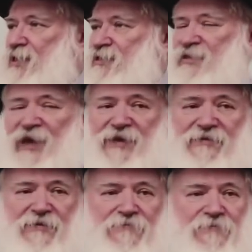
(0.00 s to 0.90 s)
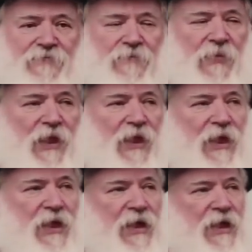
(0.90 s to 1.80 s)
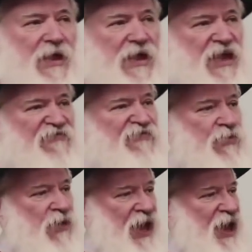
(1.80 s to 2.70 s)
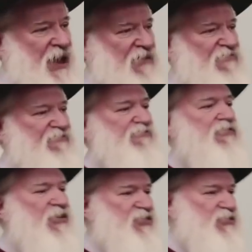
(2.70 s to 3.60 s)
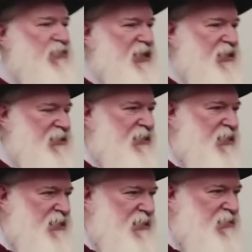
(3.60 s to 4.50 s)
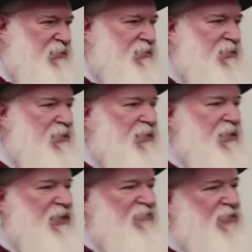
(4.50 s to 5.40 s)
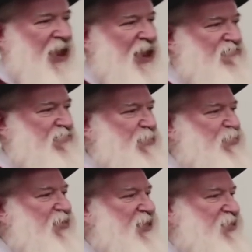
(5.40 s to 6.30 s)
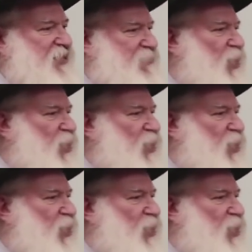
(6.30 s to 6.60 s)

is that if you have frustrated needs, if you have repressed